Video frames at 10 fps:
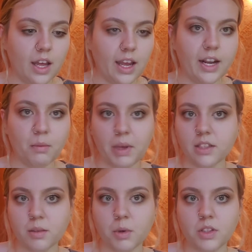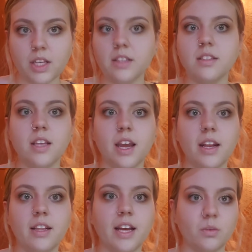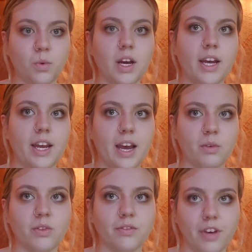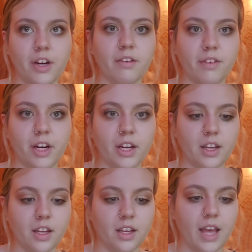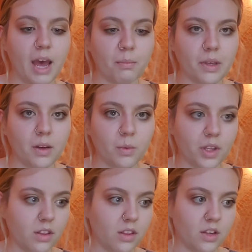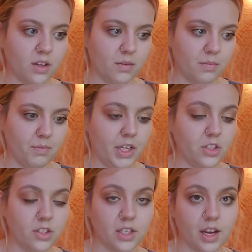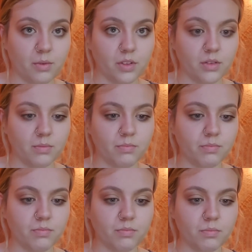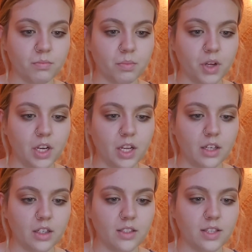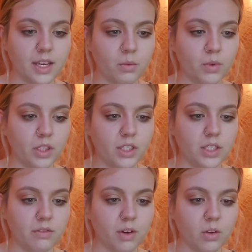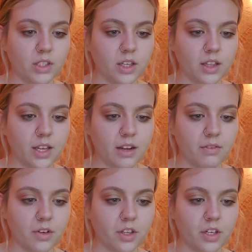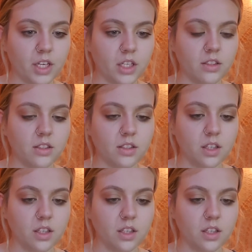And it makes the most sense, and that's why I was very, very happy with the agency I was put in, because they really did focus on that for their kids.